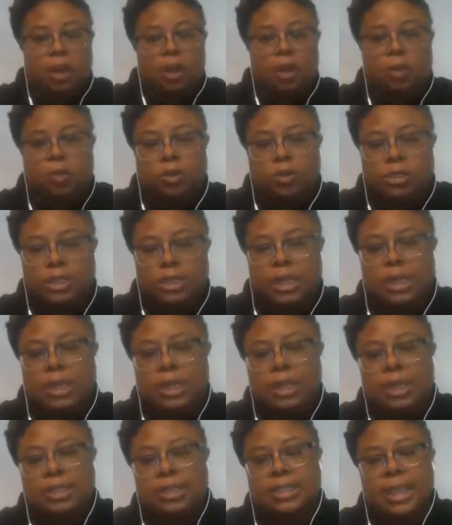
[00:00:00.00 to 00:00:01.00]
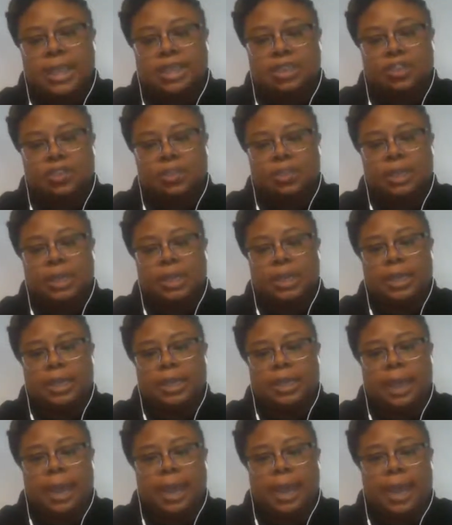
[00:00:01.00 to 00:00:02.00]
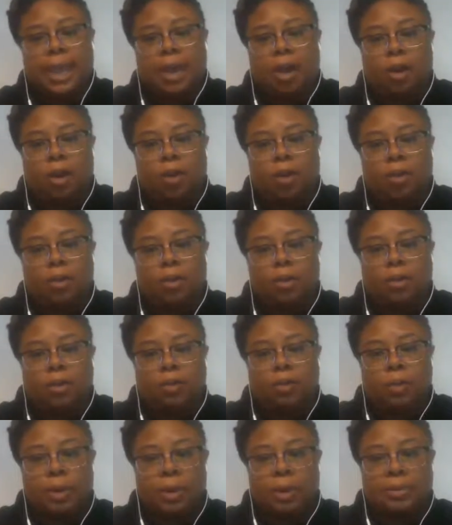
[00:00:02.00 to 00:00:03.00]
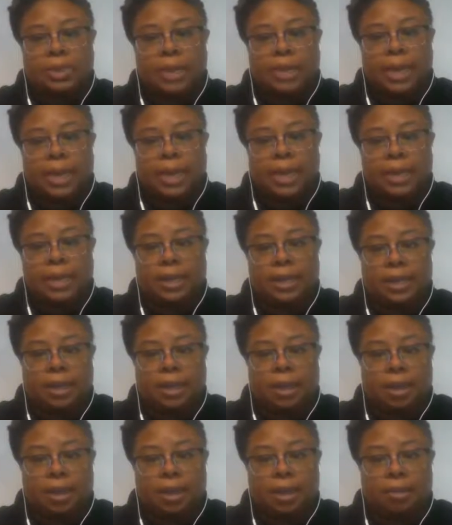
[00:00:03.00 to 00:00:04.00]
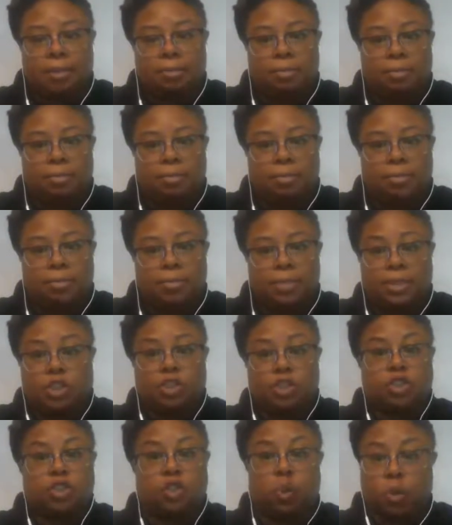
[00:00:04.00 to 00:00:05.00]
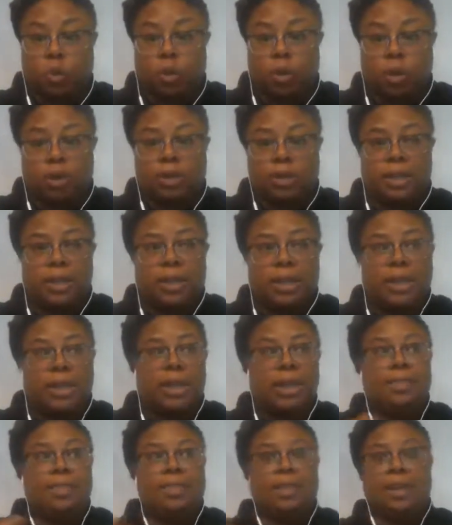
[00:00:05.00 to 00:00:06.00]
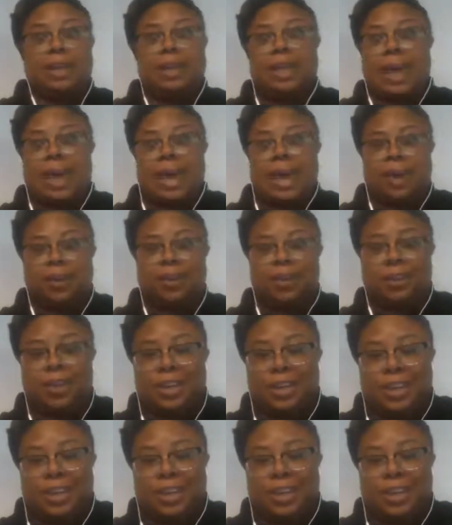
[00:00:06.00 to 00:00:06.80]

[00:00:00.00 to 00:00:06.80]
Hosting is actually how the website is stored in the cloud,